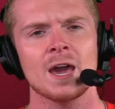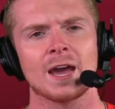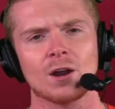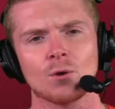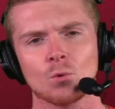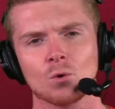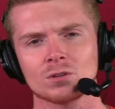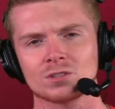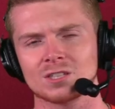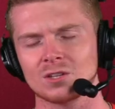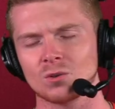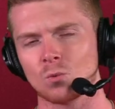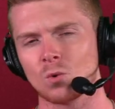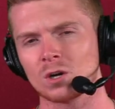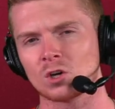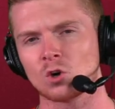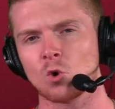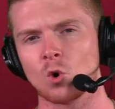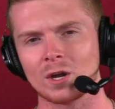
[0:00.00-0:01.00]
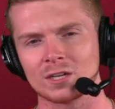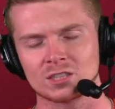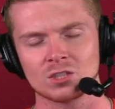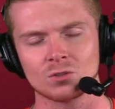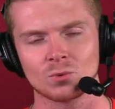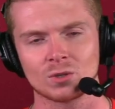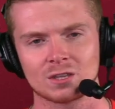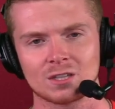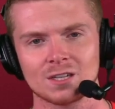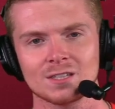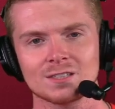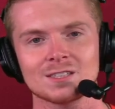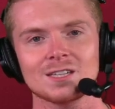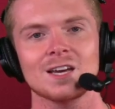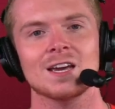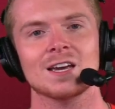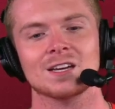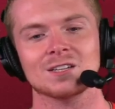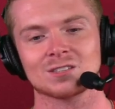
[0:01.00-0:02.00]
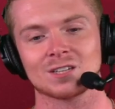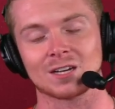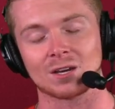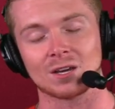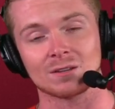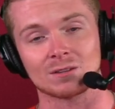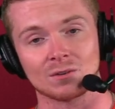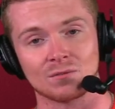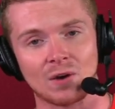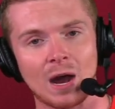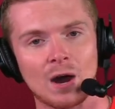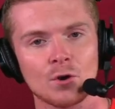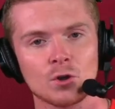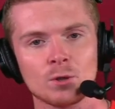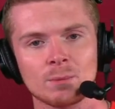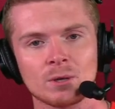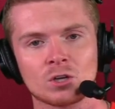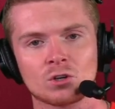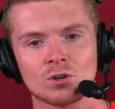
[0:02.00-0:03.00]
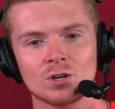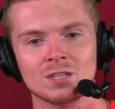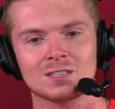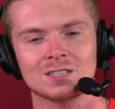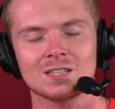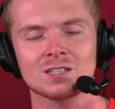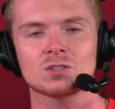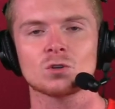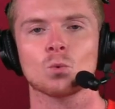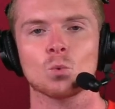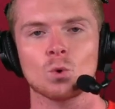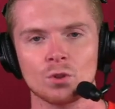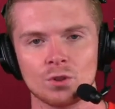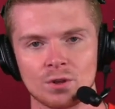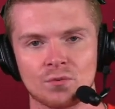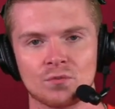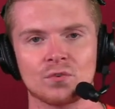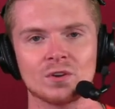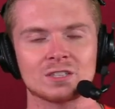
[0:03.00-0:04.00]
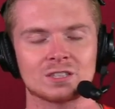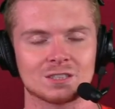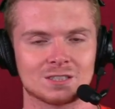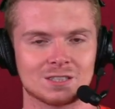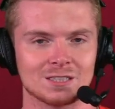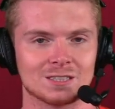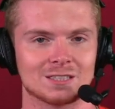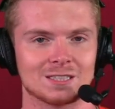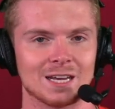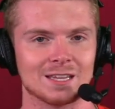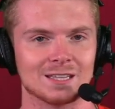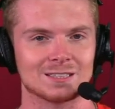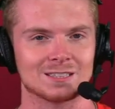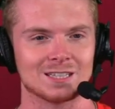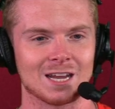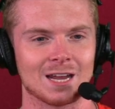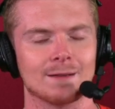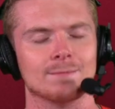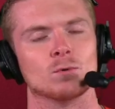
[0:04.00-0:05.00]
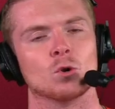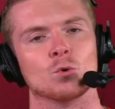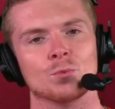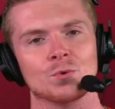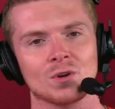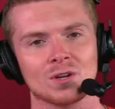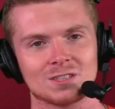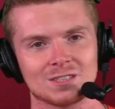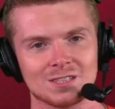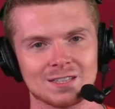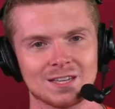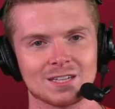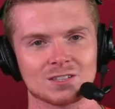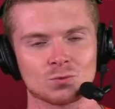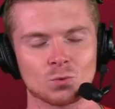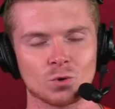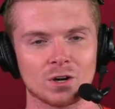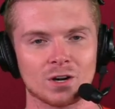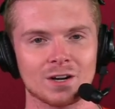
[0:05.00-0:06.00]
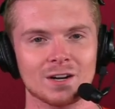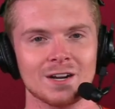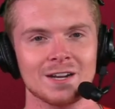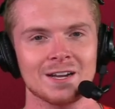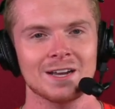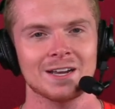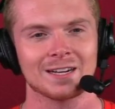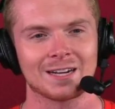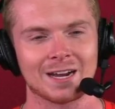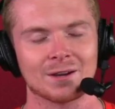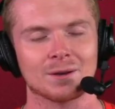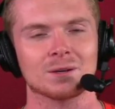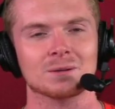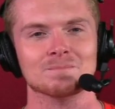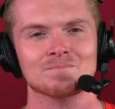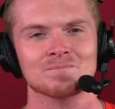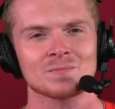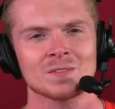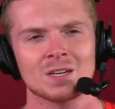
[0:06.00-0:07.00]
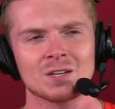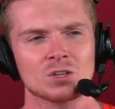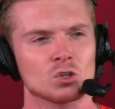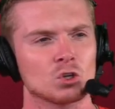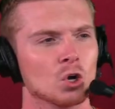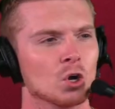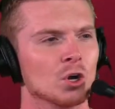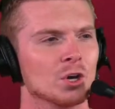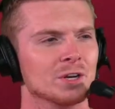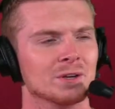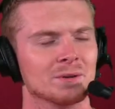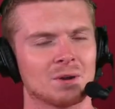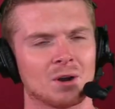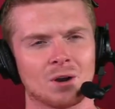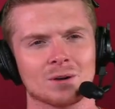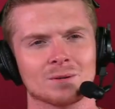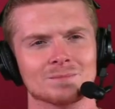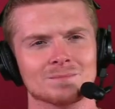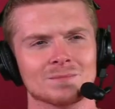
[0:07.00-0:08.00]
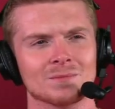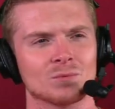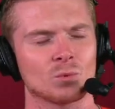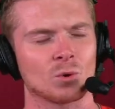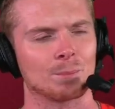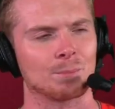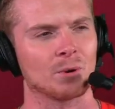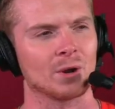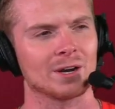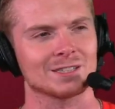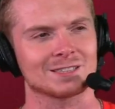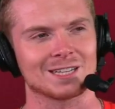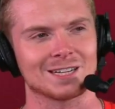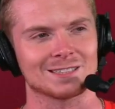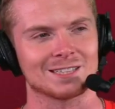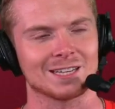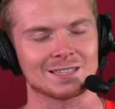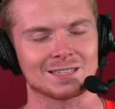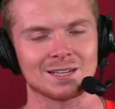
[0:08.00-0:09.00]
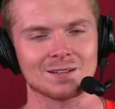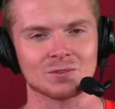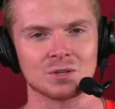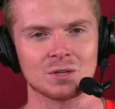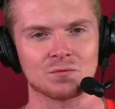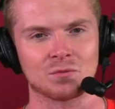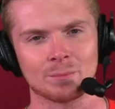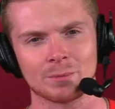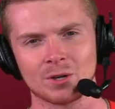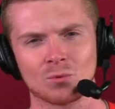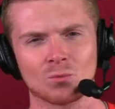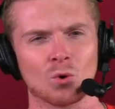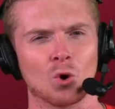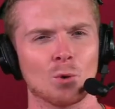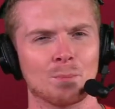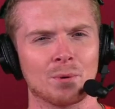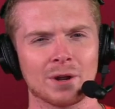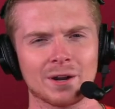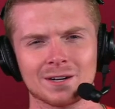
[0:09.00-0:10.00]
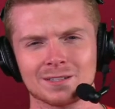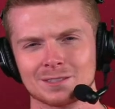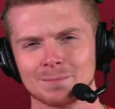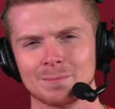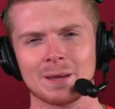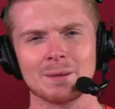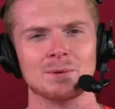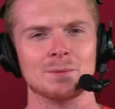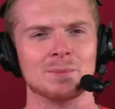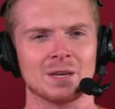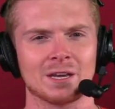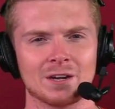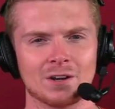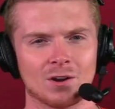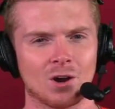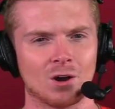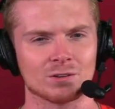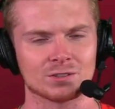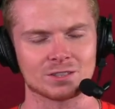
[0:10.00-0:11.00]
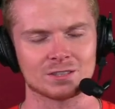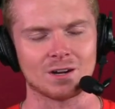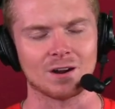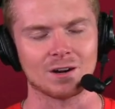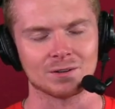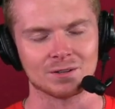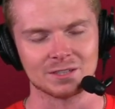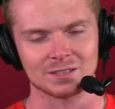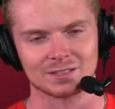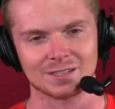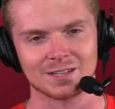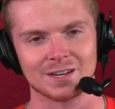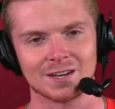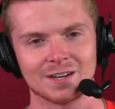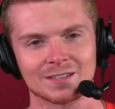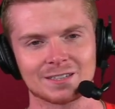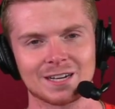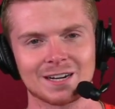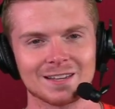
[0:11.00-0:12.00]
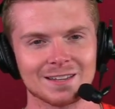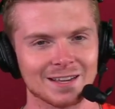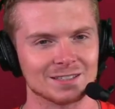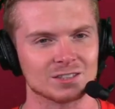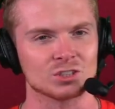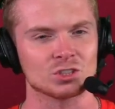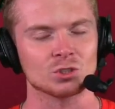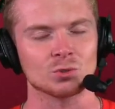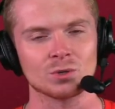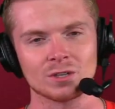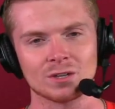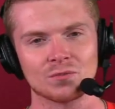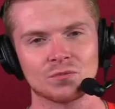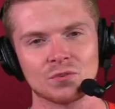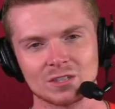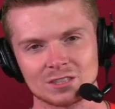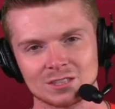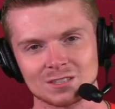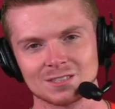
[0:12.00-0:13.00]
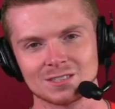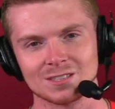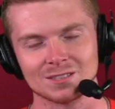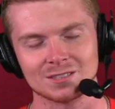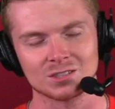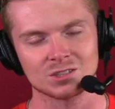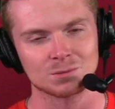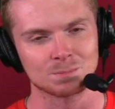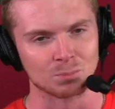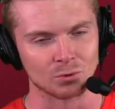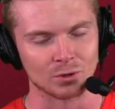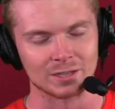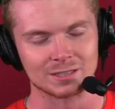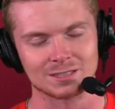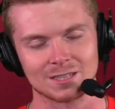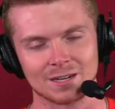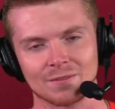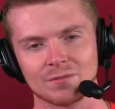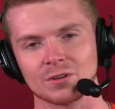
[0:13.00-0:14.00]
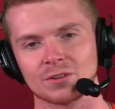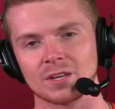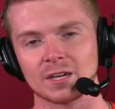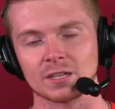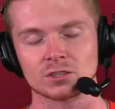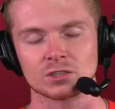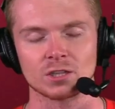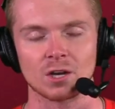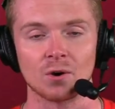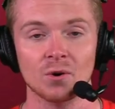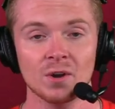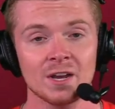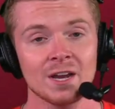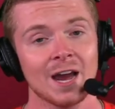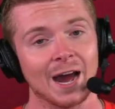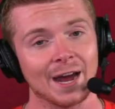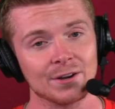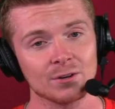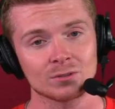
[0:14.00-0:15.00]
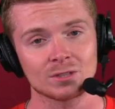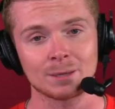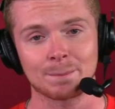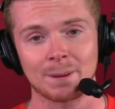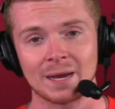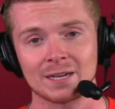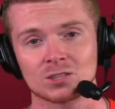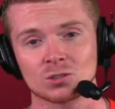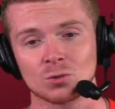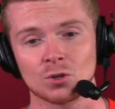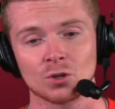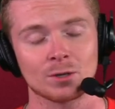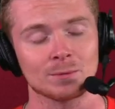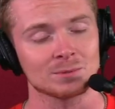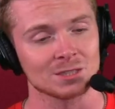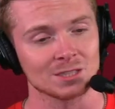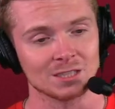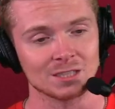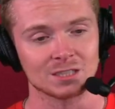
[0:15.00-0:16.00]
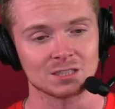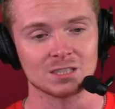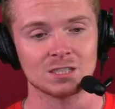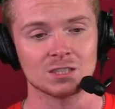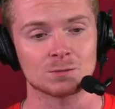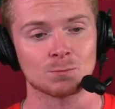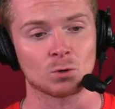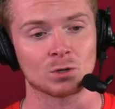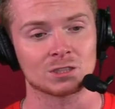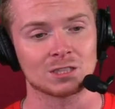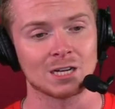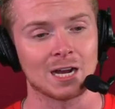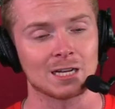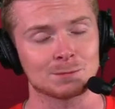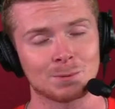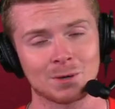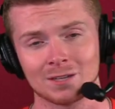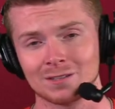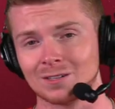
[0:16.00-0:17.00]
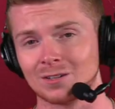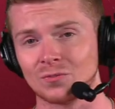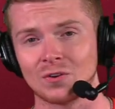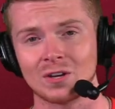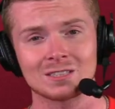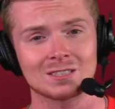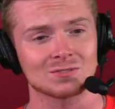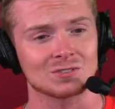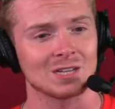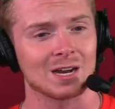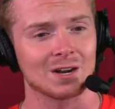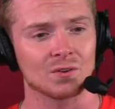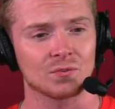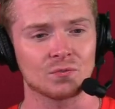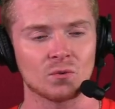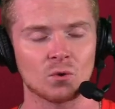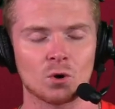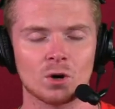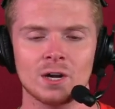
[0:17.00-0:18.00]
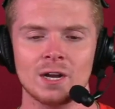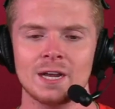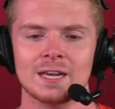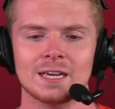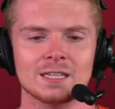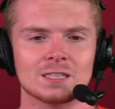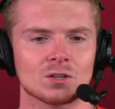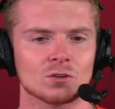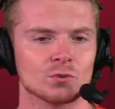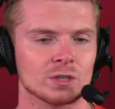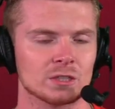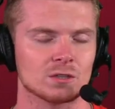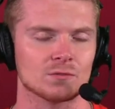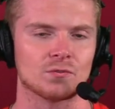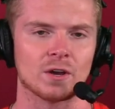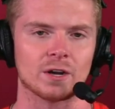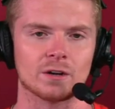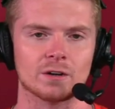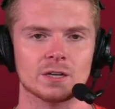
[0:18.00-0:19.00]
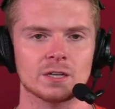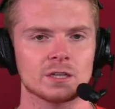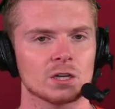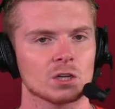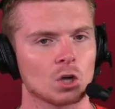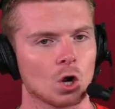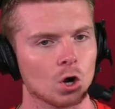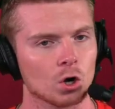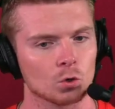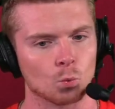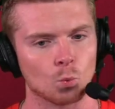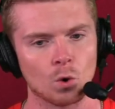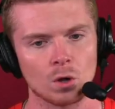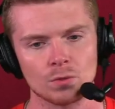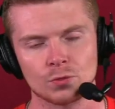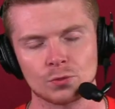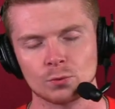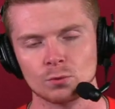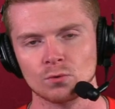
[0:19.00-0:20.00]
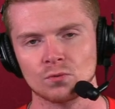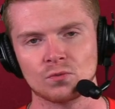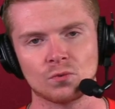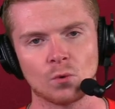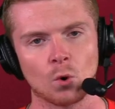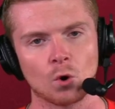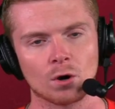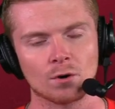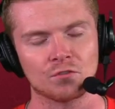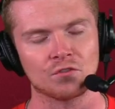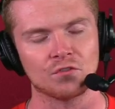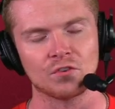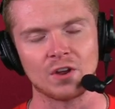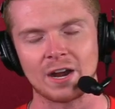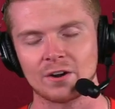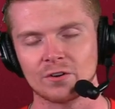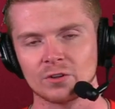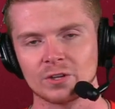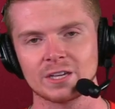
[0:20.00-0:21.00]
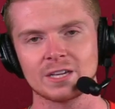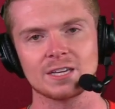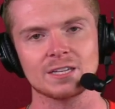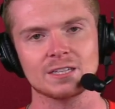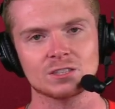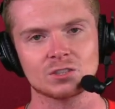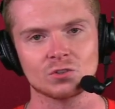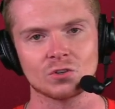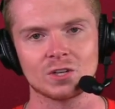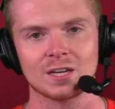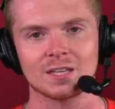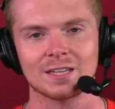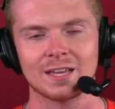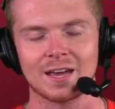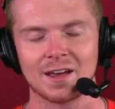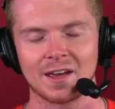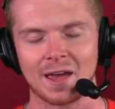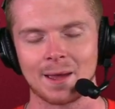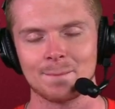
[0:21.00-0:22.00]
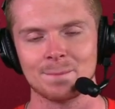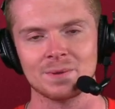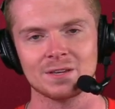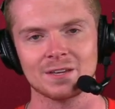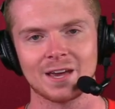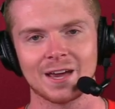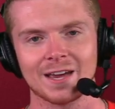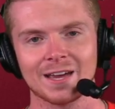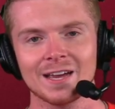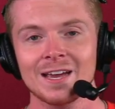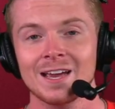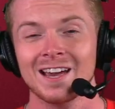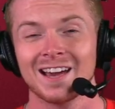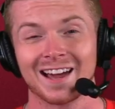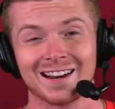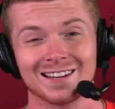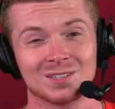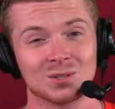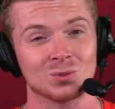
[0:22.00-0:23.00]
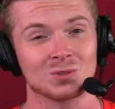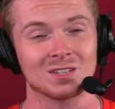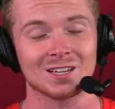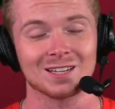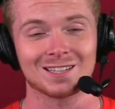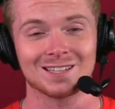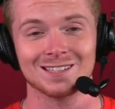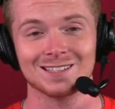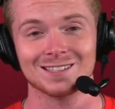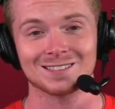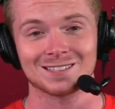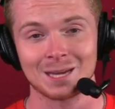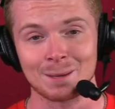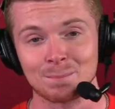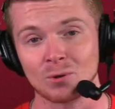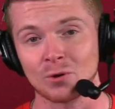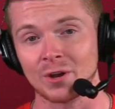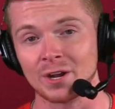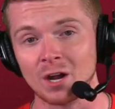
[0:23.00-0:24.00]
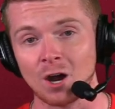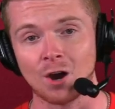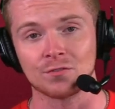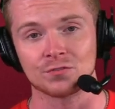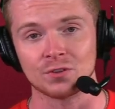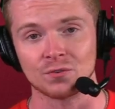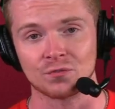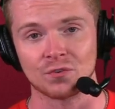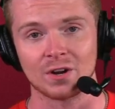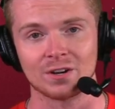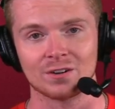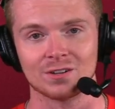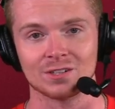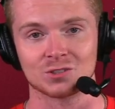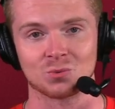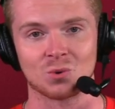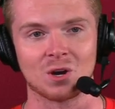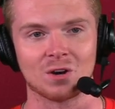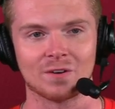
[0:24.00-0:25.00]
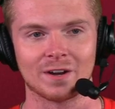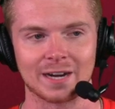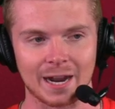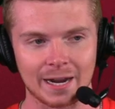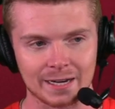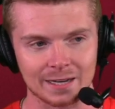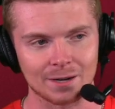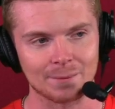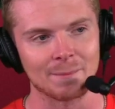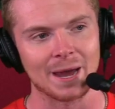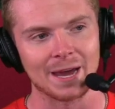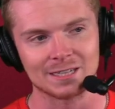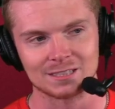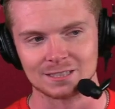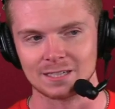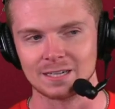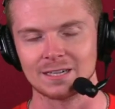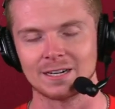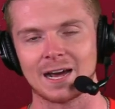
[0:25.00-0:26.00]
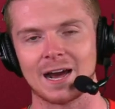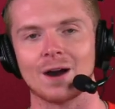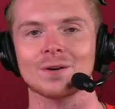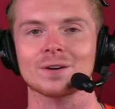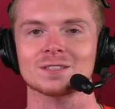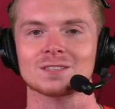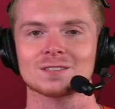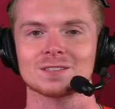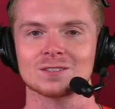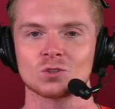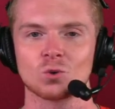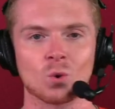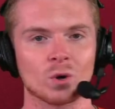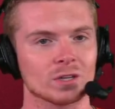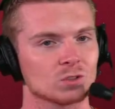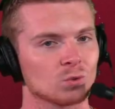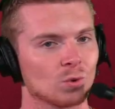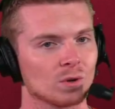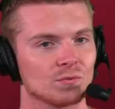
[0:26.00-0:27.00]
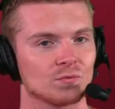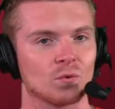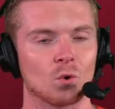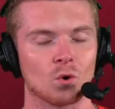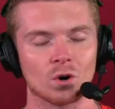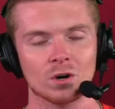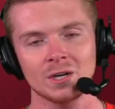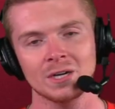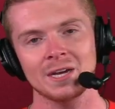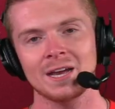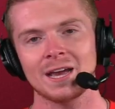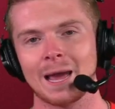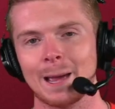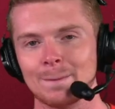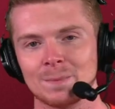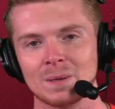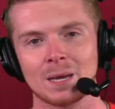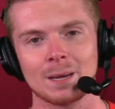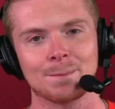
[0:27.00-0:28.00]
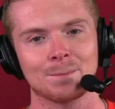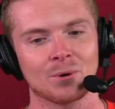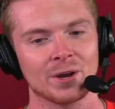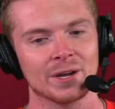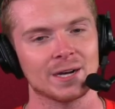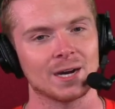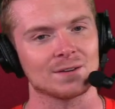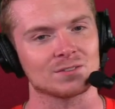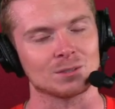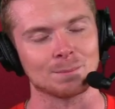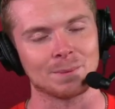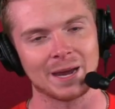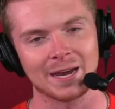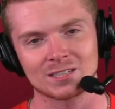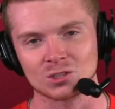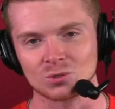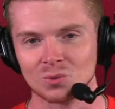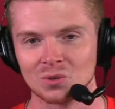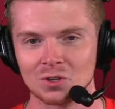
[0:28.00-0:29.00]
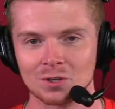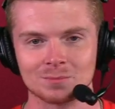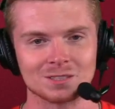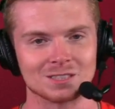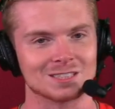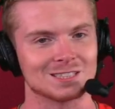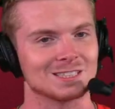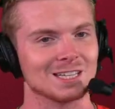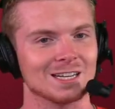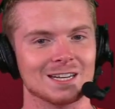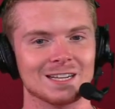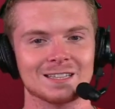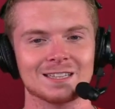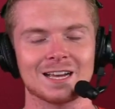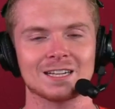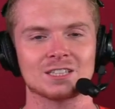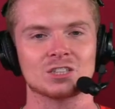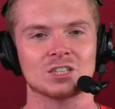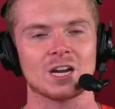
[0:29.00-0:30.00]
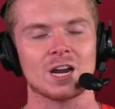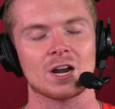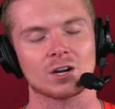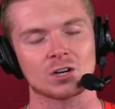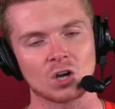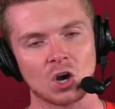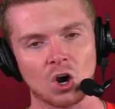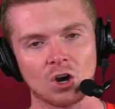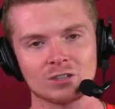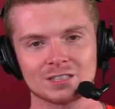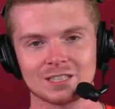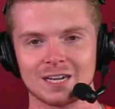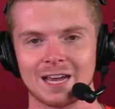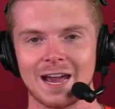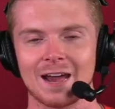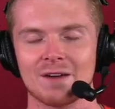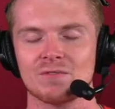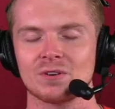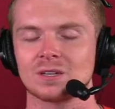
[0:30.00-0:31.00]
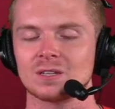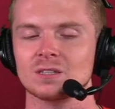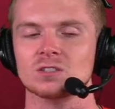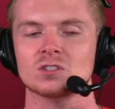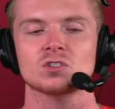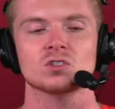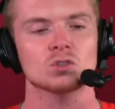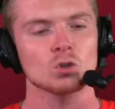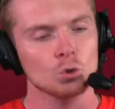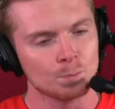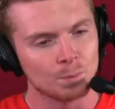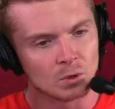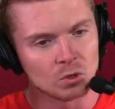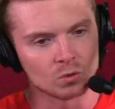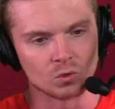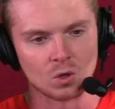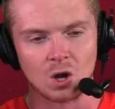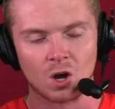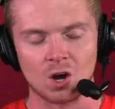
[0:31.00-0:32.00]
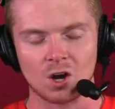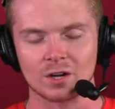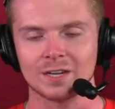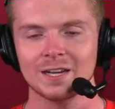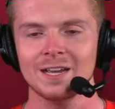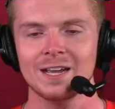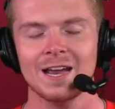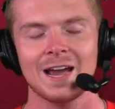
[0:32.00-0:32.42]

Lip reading: And I will say the one question with this is, like, if the volume increases, will the efficiency stay the same? Normally we see that's where kind of good or where players kind of take that leap from being a role player to maybe being an all-star is kind of that shooting efficiency splits and everything. So I do think Patrick Williams, he just needs more shots. But on the defensive side of the floor, he's an elite defender. He can guard 1-4 fairly easily in the NBA. And I do think he is a playoff defender as well. Like, I can imagine now it's the 2024 NBA playoffs and Patrick Williams is sitting in that chair causing havoc. He's super long.